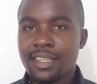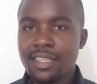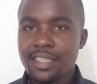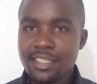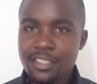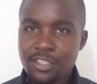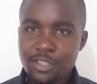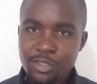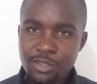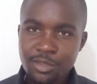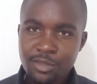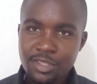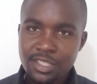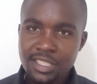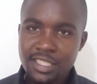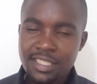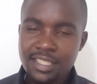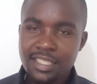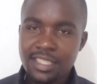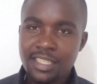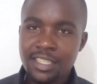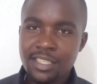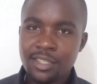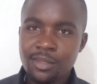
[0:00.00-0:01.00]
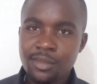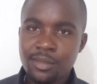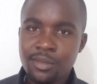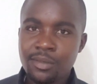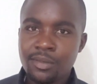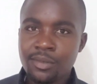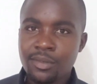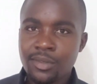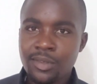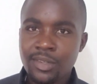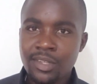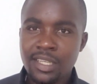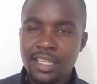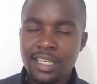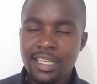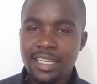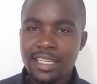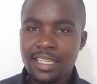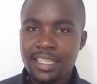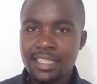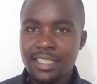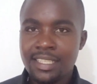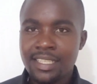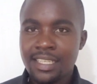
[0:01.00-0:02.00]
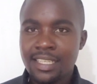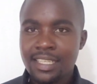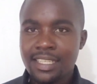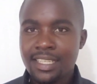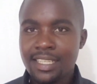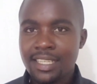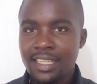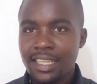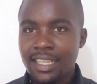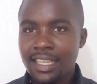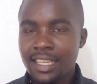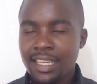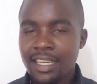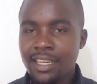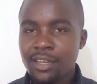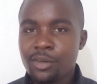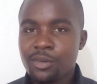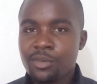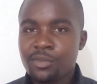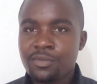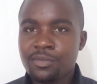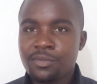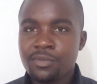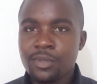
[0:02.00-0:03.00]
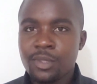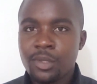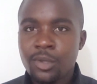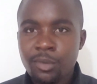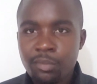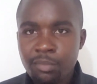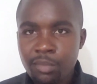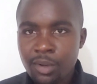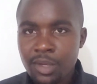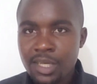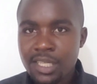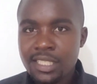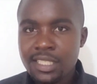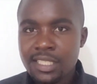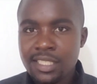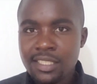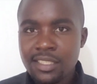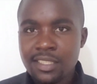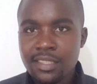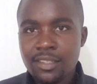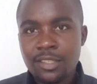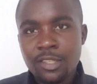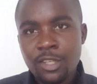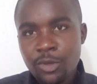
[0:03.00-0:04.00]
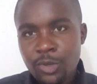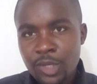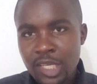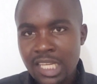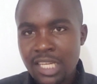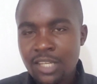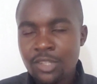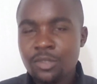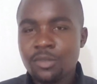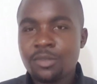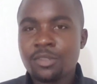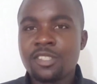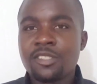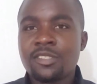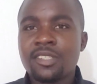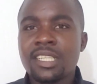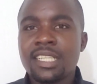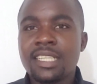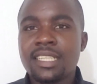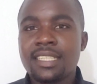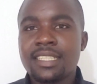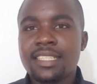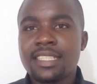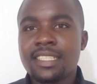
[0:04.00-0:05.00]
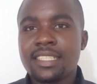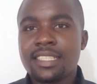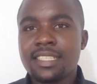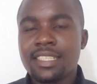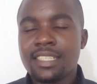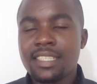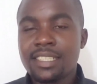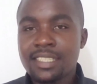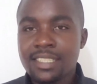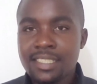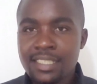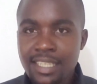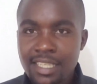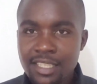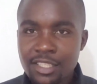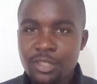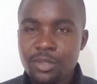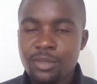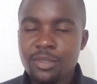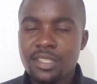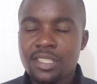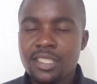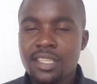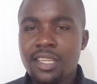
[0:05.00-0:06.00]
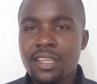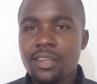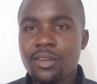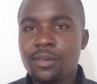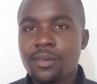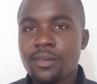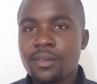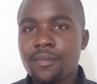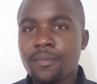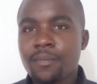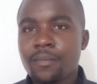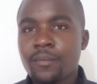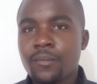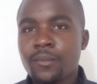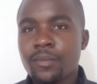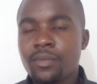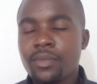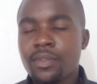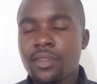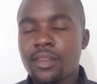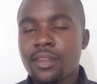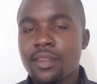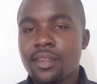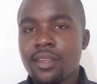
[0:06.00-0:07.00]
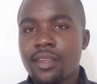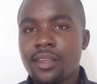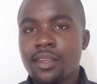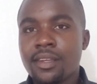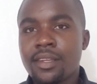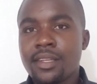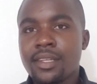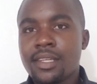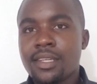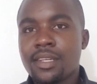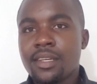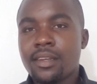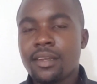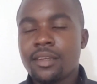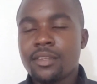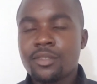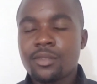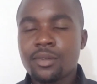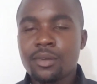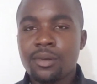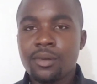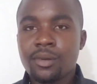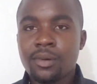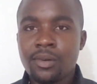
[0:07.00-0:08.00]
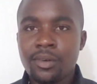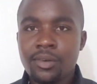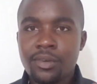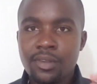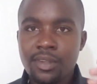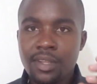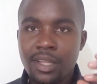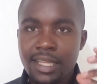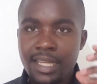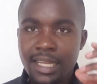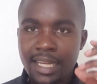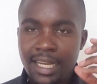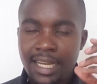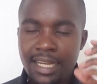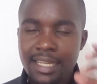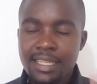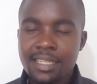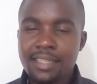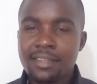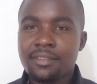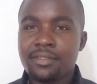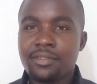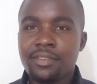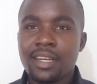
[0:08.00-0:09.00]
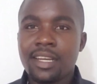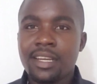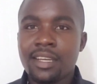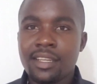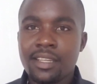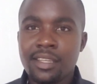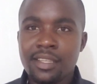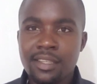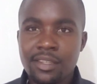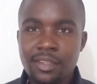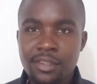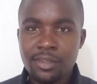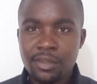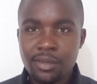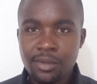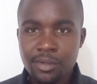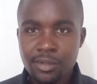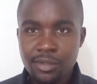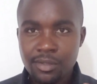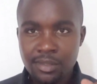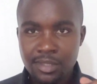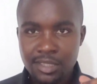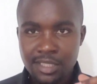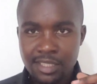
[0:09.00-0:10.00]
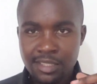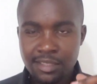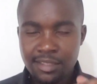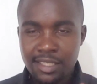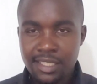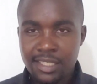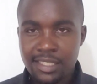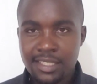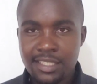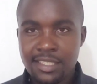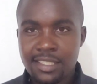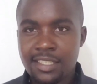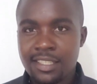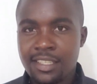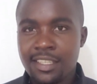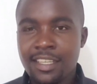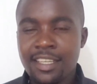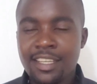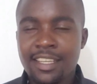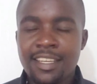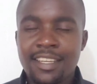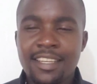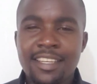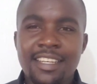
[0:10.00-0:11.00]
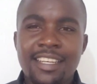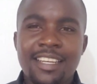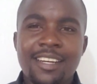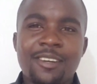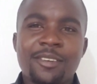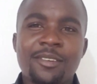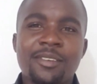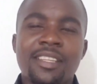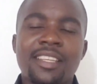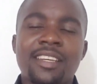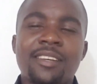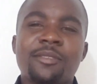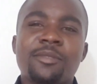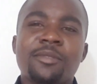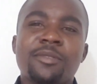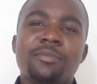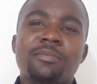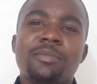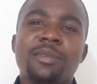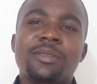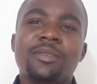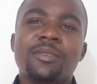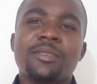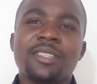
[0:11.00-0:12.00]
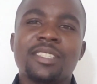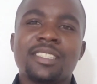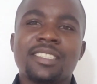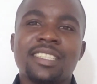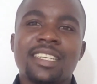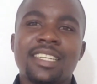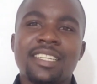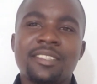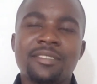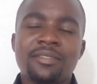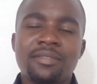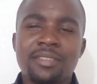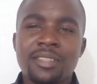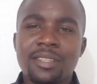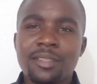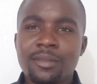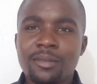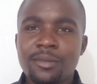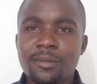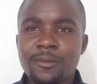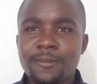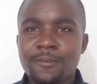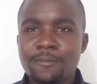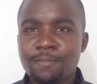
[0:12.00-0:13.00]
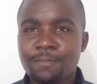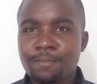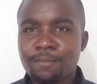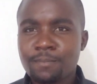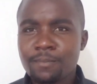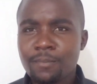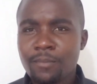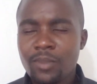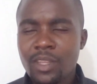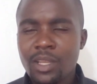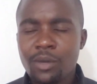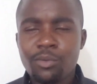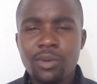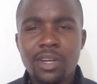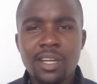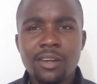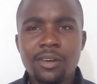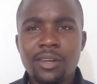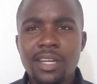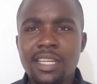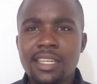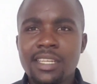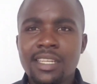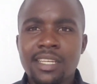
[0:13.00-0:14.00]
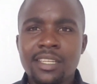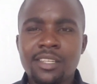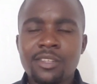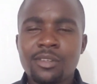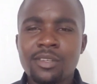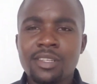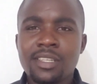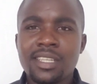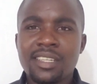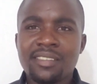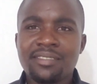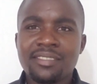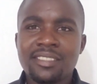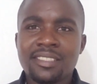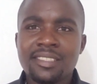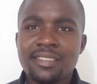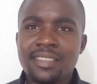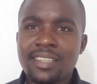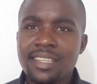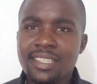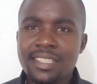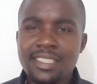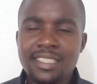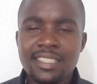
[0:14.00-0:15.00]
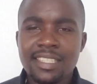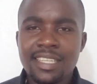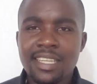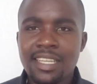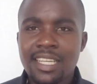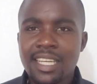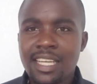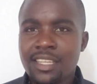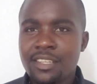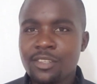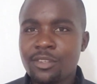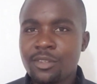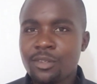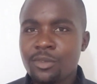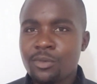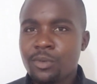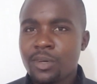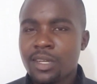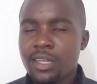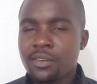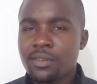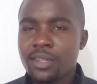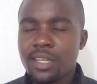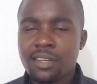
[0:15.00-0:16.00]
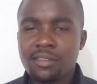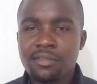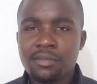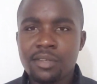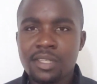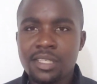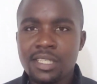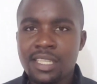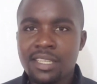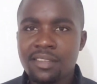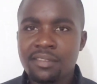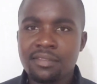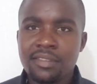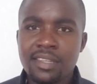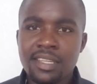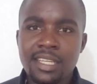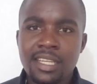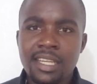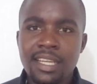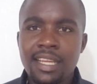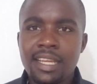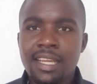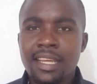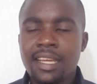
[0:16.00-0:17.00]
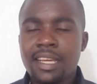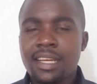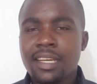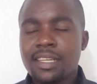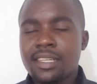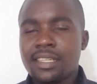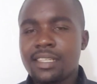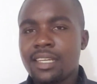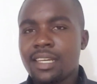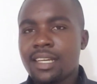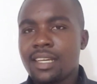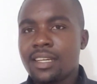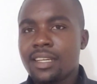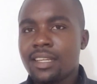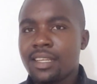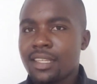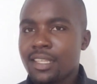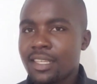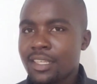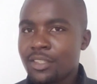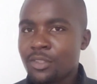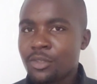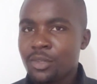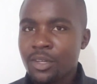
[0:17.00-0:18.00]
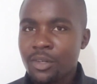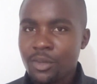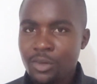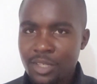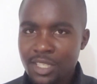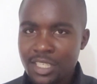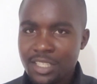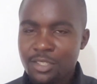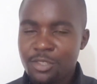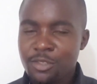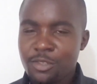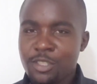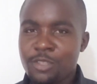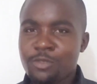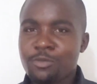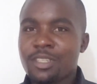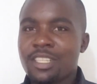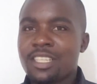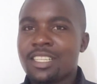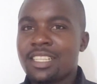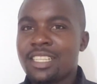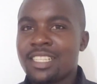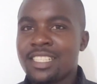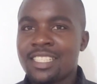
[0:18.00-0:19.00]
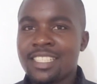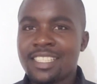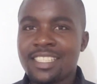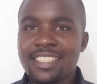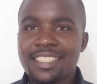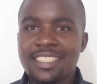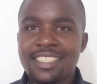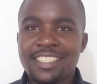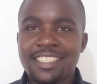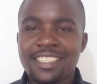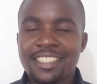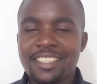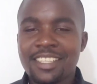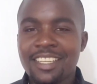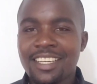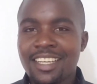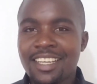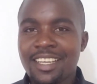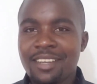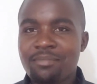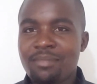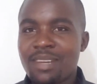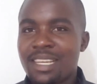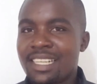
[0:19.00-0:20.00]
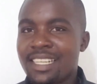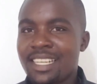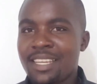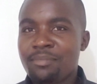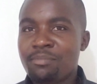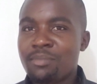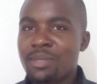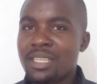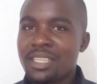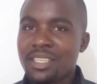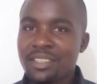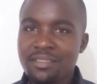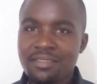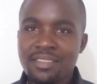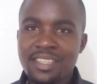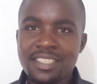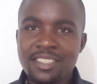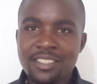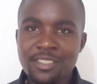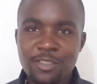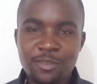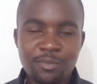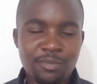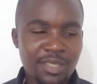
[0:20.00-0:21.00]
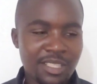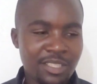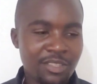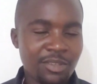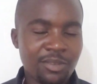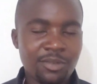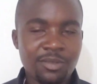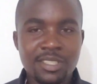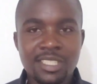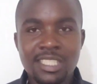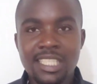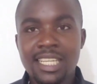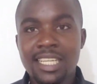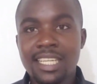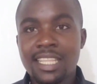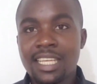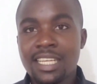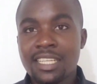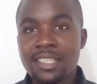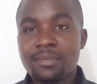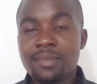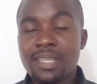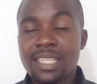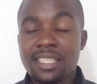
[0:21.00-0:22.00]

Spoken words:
Is your skill taking care of your body, knowing how to dress? Is that your skill? So identify your strengths. Now there could be those that feel, well, I don't have strengths, I don't have whatever. You're only told weaknesses, but I believe there's no person who is like that.